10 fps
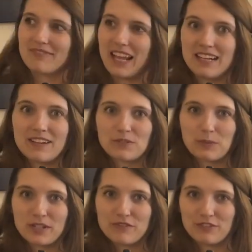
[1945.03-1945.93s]
And I have to
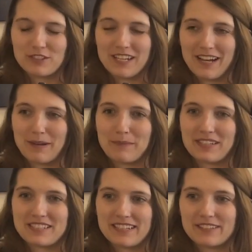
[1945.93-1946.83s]
work full time
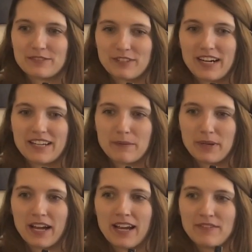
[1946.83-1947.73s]
until Friday.
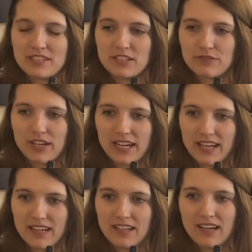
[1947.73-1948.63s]
But I have until
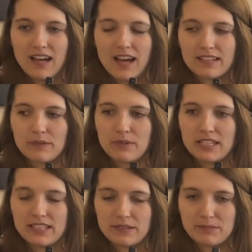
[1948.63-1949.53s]
Friday. I think we can
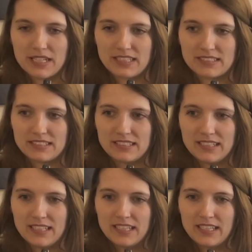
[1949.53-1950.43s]
get them done.
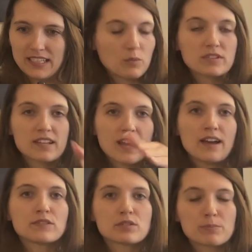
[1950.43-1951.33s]
Once I
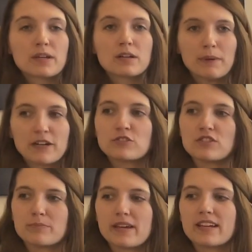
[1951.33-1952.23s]
have those bigger
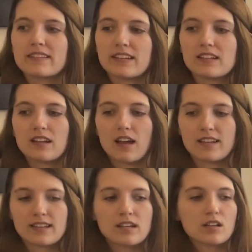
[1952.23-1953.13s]
pouches made, then I
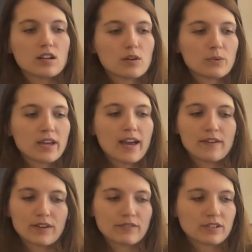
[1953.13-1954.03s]
think we
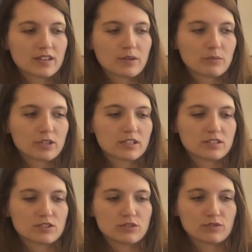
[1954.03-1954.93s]
have everything we're going to
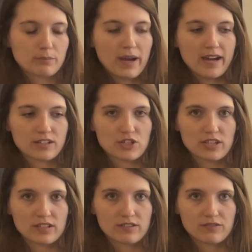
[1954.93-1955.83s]
do for
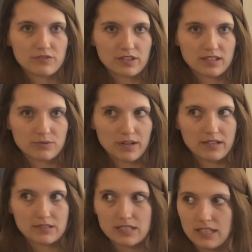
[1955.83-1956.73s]
packaging for this round.